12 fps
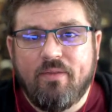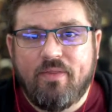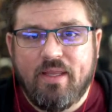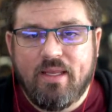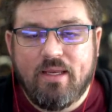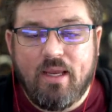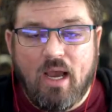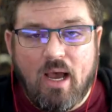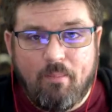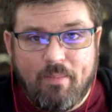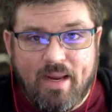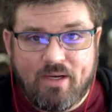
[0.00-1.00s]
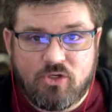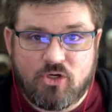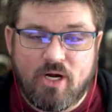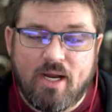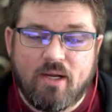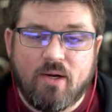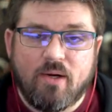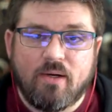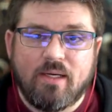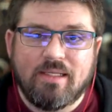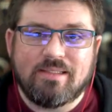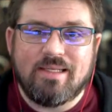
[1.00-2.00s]
The combat
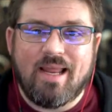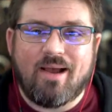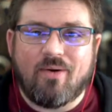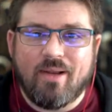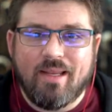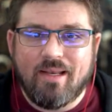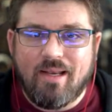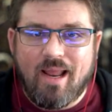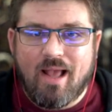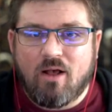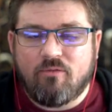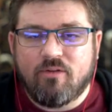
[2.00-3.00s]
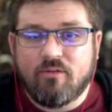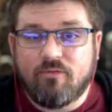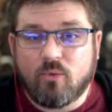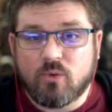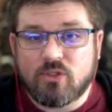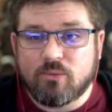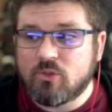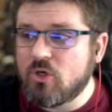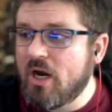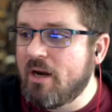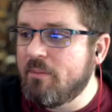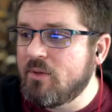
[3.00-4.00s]
tracker is now in alpha for
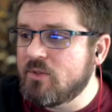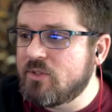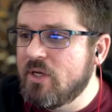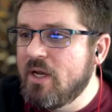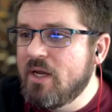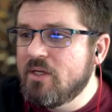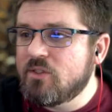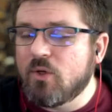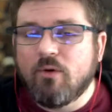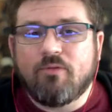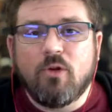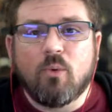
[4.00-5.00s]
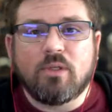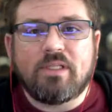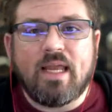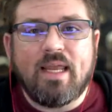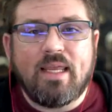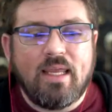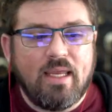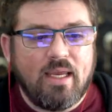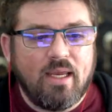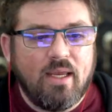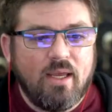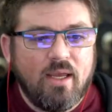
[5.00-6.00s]
subscribers. So if you were
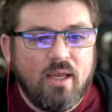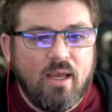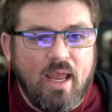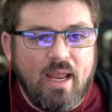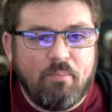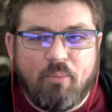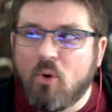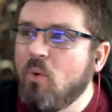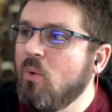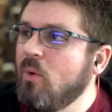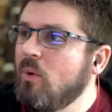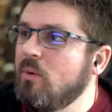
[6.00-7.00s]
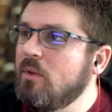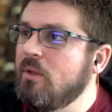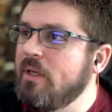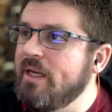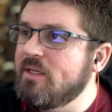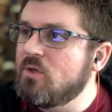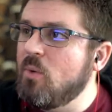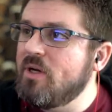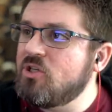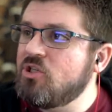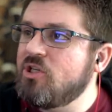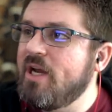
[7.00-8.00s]
taking a pool in
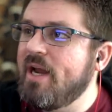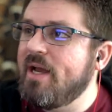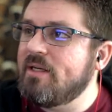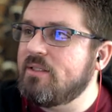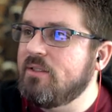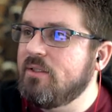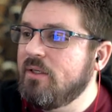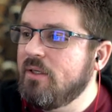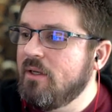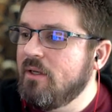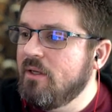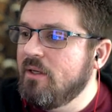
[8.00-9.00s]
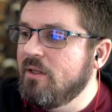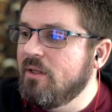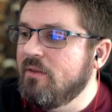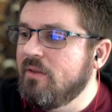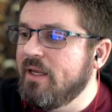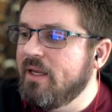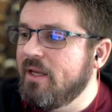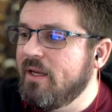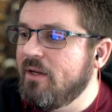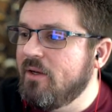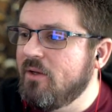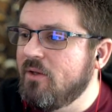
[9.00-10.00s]
Twitch chat,
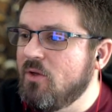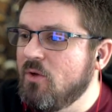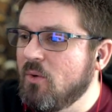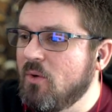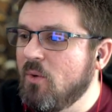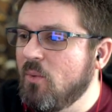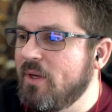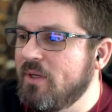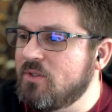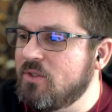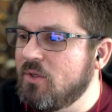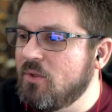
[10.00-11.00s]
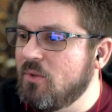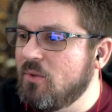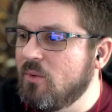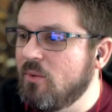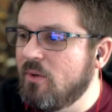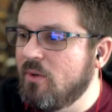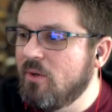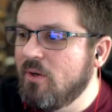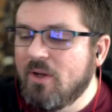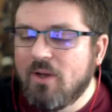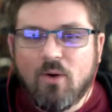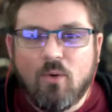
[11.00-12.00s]
then you're going to
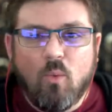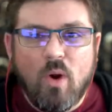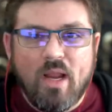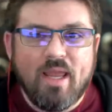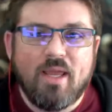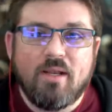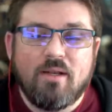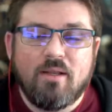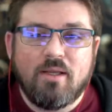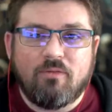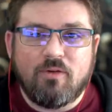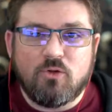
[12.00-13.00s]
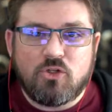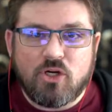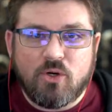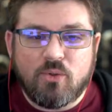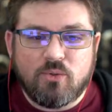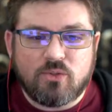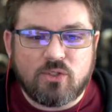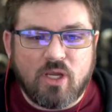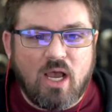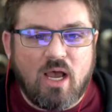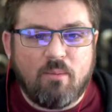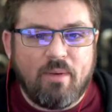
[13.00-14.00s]
win if you chose
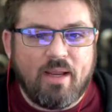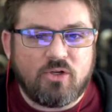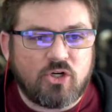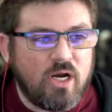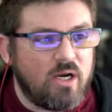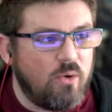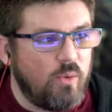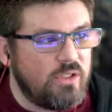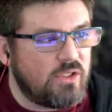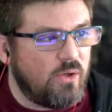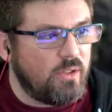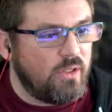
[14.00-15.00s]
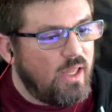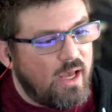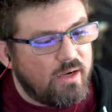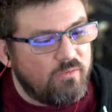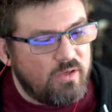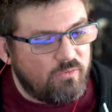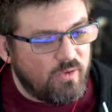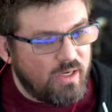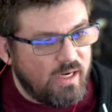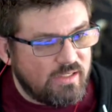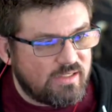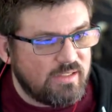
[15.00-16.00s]
combat tracker. We saw a lot of
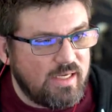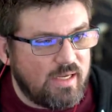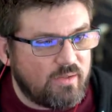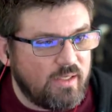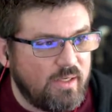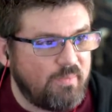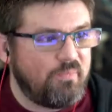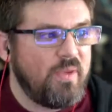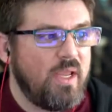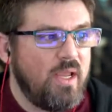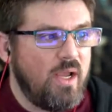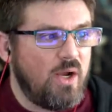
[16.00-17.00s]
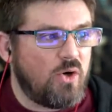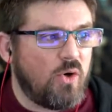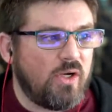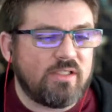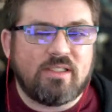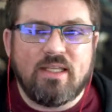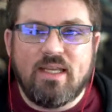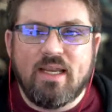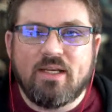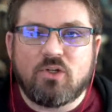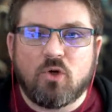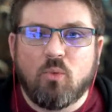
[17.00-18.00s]
different guesses out there across the
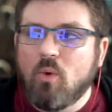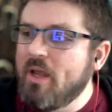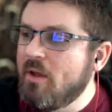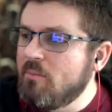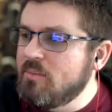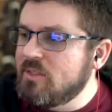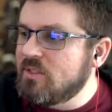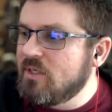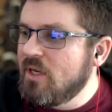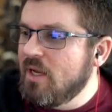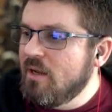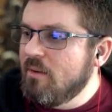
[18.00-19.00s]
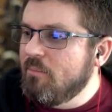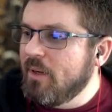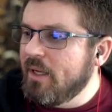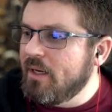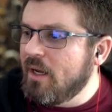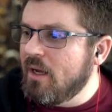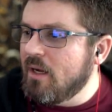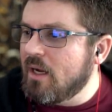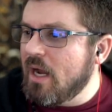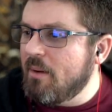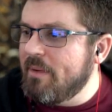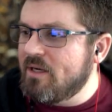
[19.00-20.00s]
interwebs but uh,
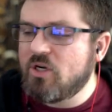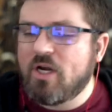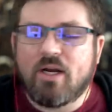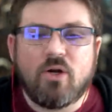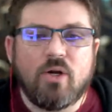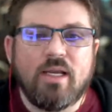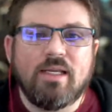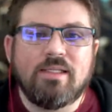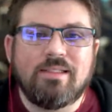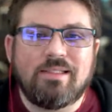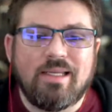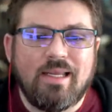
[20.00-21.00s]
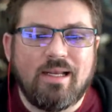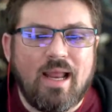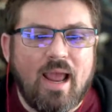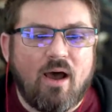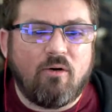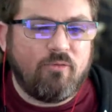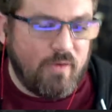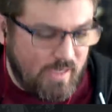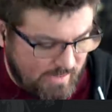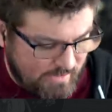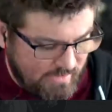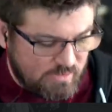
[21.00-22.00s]
Combat Tracker is in alpha
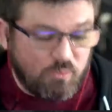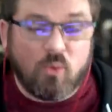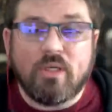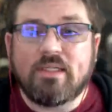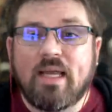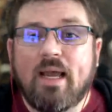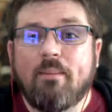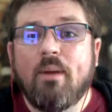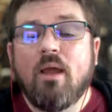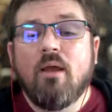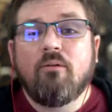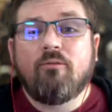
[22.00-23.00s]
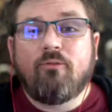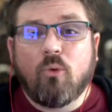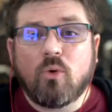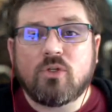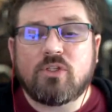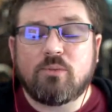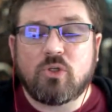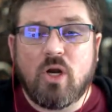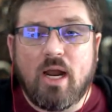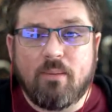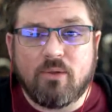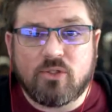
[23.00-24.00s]
at this point in time for
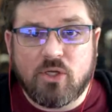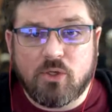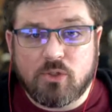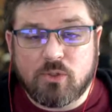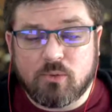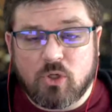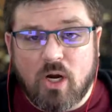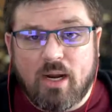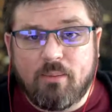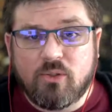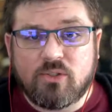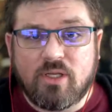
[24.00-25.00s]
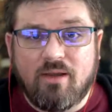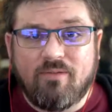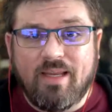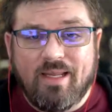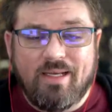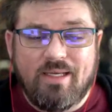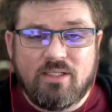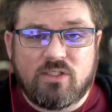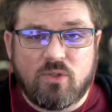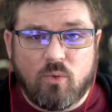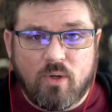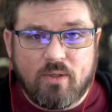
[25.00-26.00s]
subscribers. So, subscribers of any
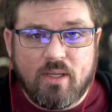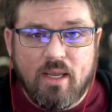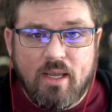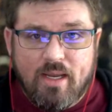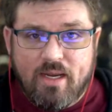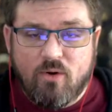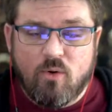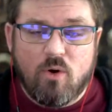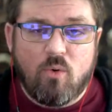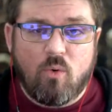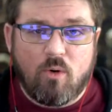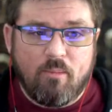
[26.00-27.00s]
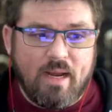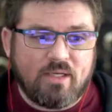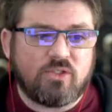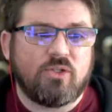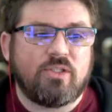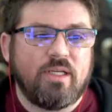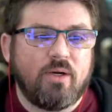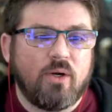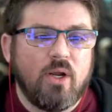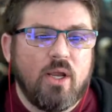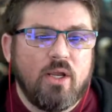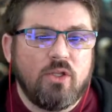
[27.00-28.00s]
sort, hero or master
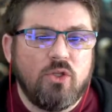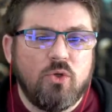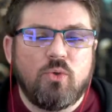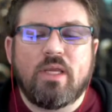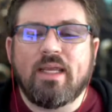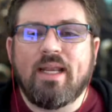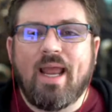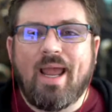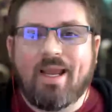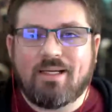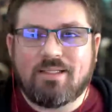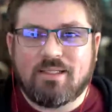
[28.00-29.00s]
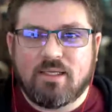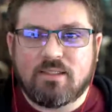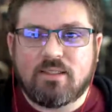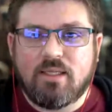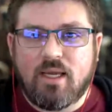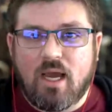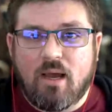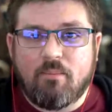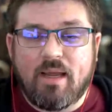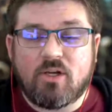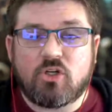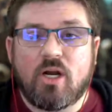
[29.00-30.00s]
tier, you can access the
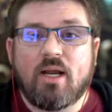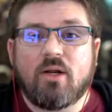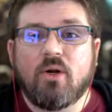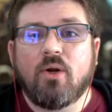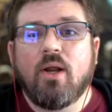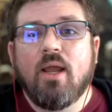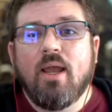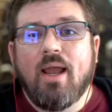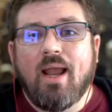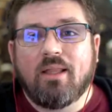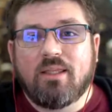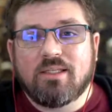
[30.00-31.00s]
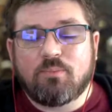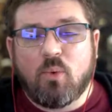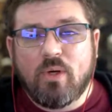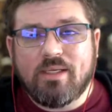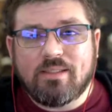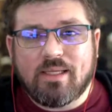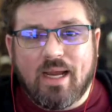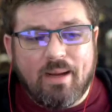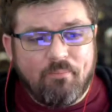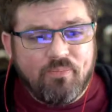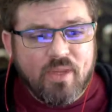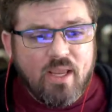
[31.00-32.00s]
Combat Tracker at this point in
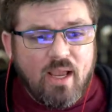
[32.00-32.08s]
time.